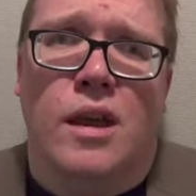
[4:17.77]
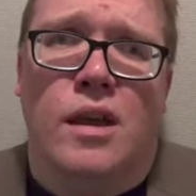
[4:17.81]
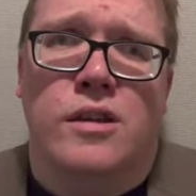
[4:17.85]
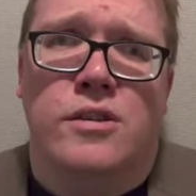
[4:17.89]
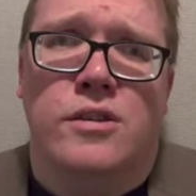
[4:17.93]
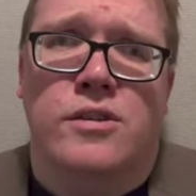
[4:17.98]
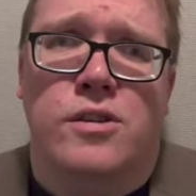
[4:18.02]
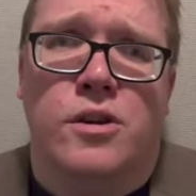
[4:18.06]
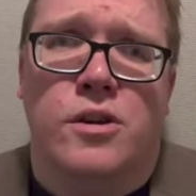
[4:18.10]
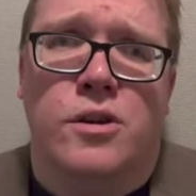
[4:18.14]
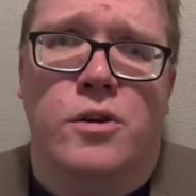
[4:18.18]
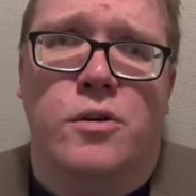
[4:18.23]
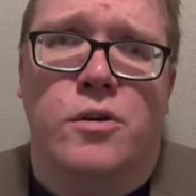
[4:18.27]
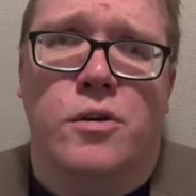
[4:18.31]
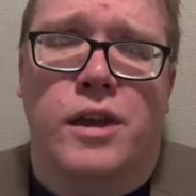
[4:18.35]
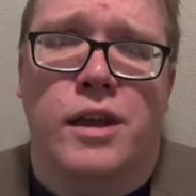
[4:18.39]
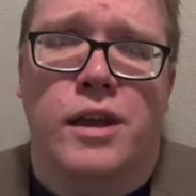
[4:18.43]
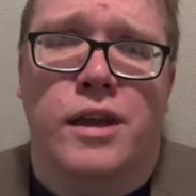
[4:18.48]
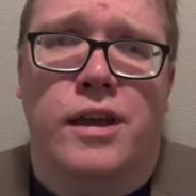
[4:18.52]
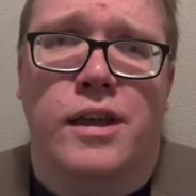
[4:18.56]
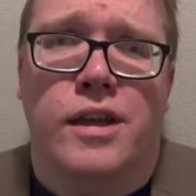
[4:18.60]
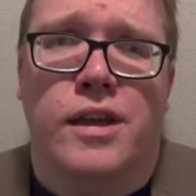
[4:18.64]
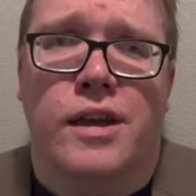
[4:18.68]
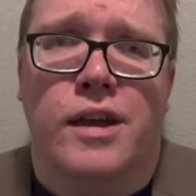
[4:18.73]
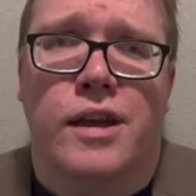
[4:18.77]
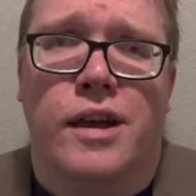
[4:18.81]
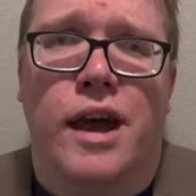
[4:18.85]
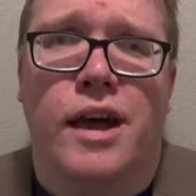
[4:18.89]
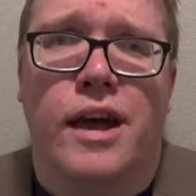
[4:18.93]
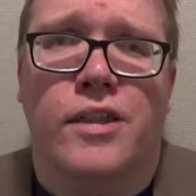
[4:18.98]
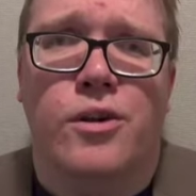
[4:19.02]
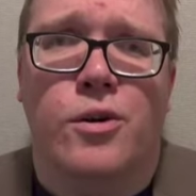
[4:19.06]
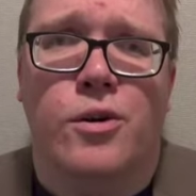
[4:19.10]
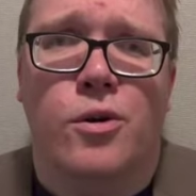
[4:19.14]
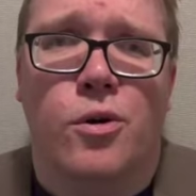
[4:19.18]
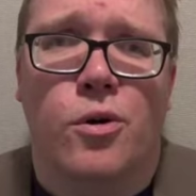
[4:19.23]
So
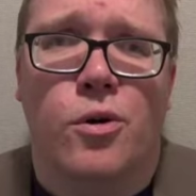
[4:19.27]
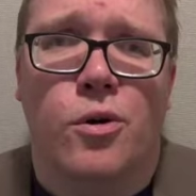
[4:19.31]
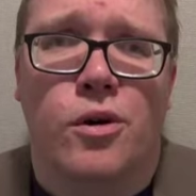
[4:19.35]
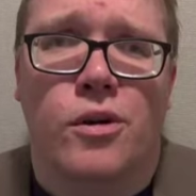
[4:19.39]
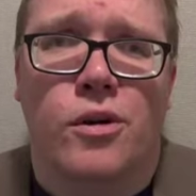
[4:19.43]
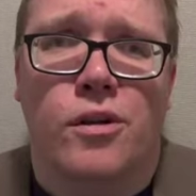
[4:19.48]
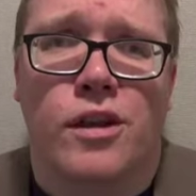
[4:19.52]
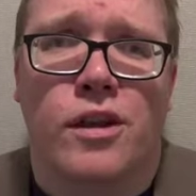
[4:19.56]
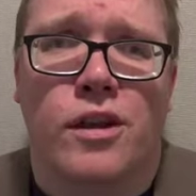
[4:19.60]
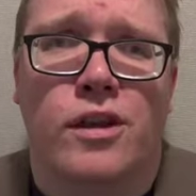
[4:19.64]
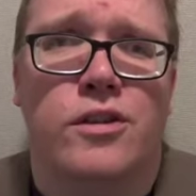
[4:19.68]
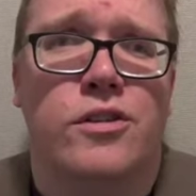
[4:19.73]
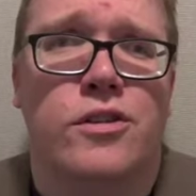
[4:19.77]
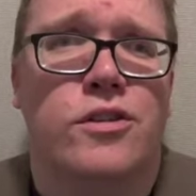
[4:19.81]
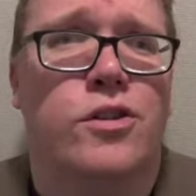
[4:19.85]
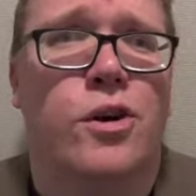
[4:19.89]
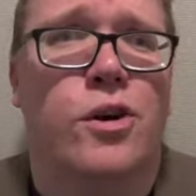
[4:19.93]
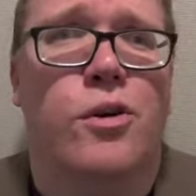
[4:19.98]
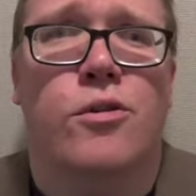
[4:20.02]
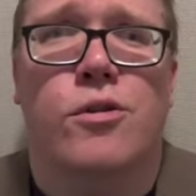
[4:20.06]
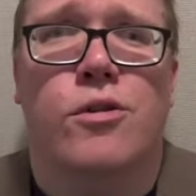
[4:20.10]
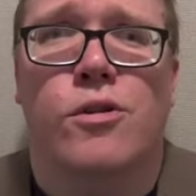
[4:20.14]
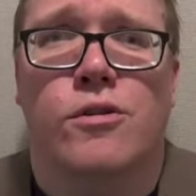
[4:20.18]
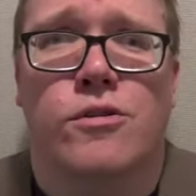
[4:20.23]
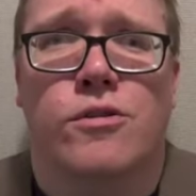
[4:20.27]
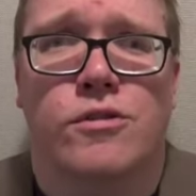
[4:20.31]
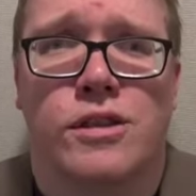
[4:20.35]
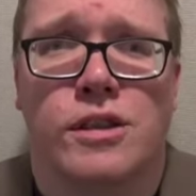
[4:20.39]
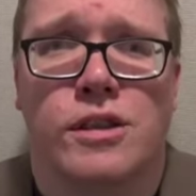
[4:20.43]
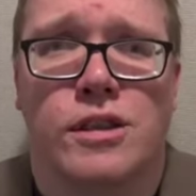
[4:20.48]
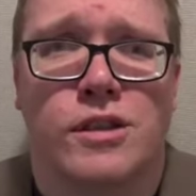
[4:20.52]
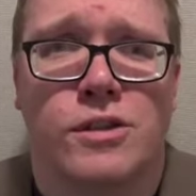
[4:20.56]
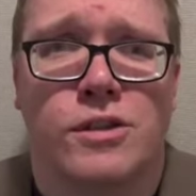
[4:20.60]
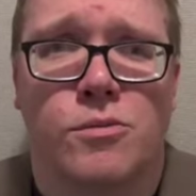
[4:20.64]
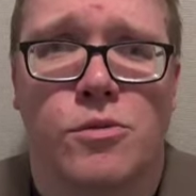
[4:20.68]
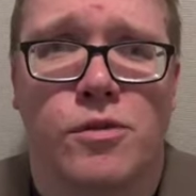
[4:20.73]
on the whole, don't go
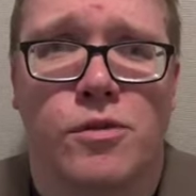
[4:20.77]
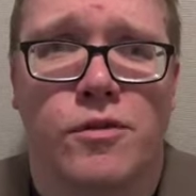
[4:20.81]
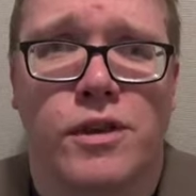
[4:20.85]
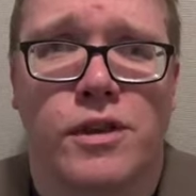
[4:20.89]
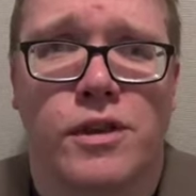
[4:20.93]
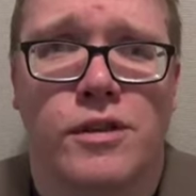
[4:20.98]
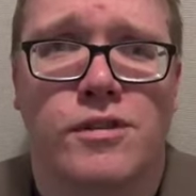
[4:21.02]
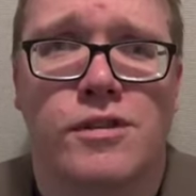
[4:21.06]
see this movie.